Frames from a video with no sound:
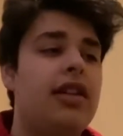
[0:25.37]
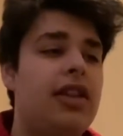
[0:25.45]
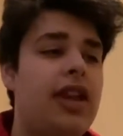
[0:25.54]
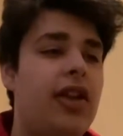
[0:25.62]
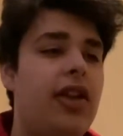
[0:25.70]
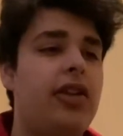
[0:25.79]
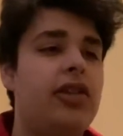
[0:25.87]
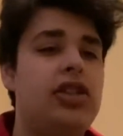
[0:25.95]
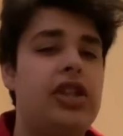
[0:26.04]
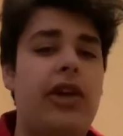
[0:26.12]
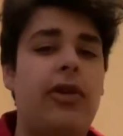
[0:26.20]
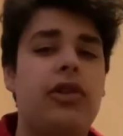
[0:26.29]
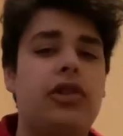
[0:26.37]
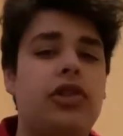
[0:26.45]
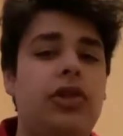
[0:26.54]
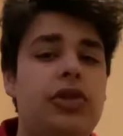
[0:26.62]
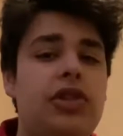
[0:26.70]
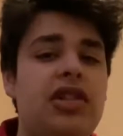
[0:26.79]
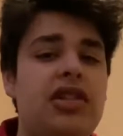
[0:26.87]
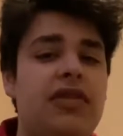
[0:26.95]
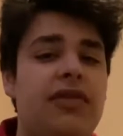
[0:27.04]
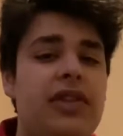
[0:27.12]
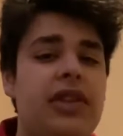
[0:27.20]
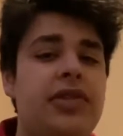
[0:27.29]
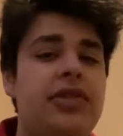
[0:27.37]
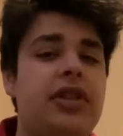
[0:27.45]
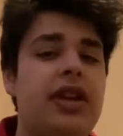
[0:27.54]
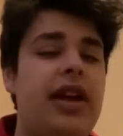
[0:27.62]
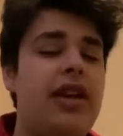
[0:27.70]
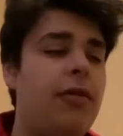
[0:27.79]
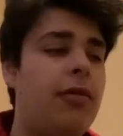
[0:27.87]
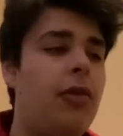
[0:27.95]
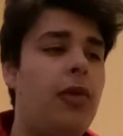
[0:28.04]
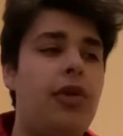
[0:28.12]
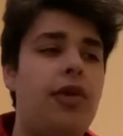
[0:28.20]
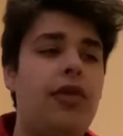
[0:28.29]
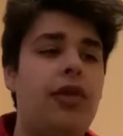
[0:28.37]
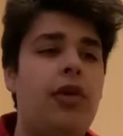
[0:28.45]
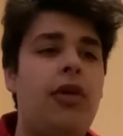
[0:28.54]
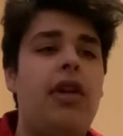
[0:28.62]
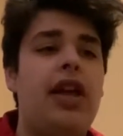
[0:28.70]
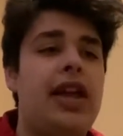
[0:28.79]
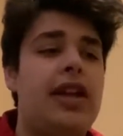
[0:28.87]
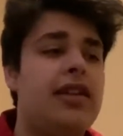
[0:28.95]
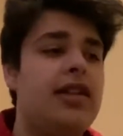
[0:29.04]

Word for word: the Jaguars go with Justin Fields at number one overall, and